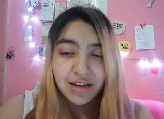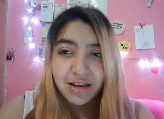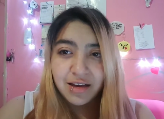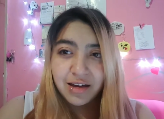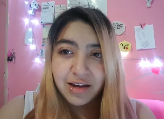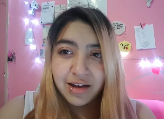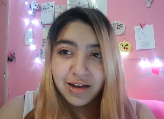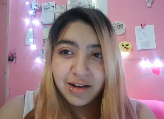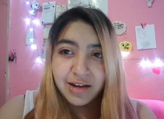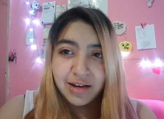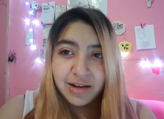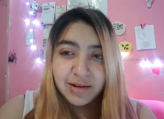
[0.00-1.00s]

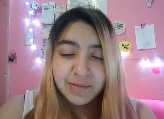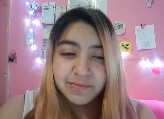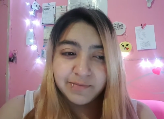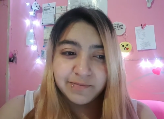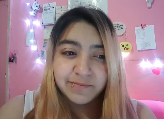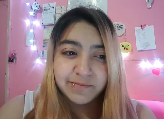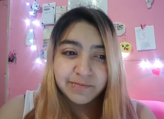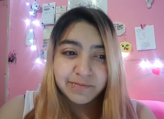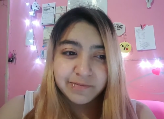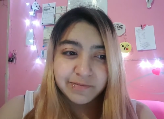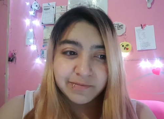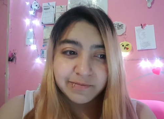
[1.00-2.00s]

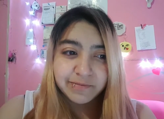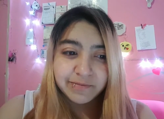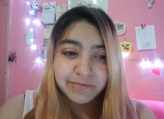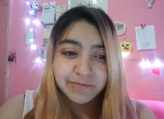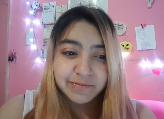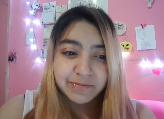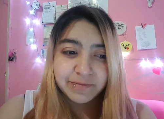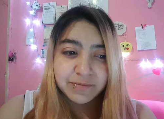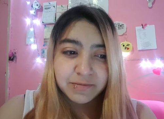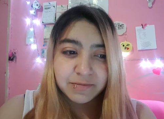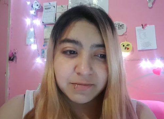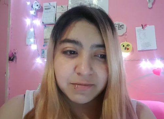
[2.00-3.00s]

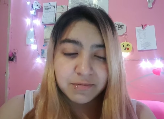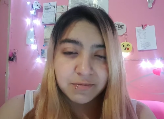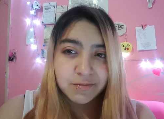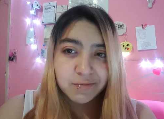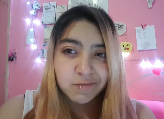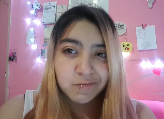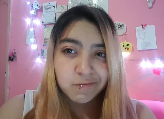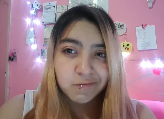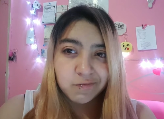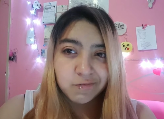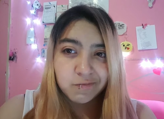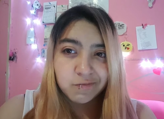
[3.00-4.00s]

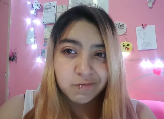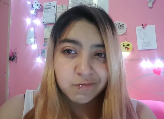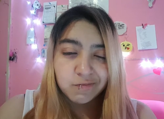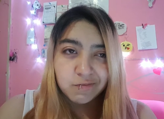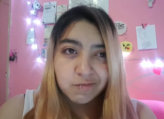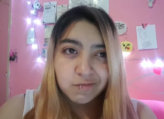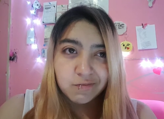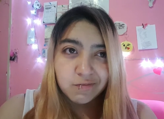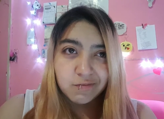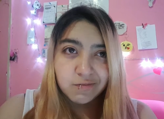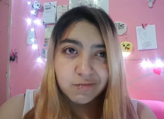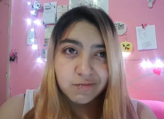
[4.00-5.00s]

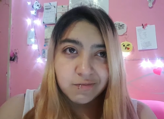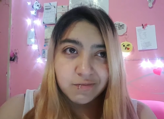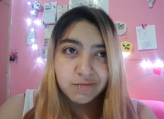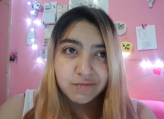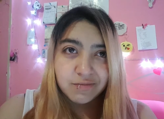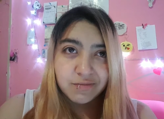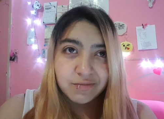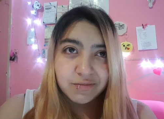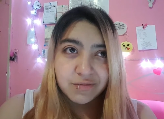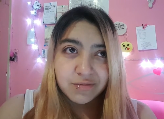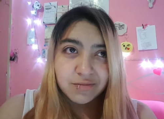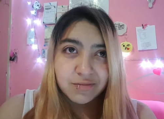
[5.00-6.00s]

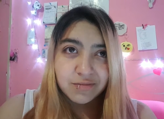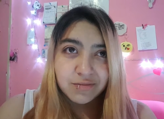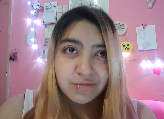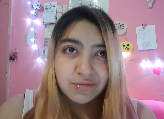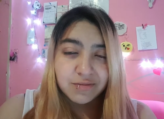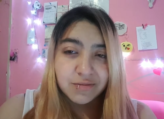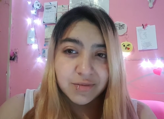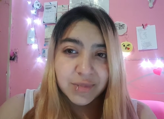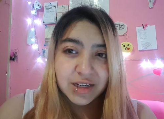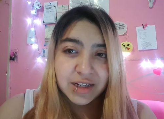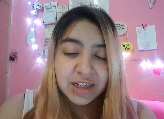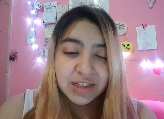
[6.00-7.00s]

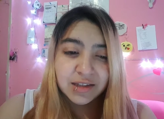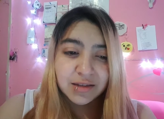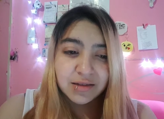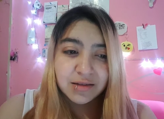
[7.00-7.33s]
No one is speaking in this clip.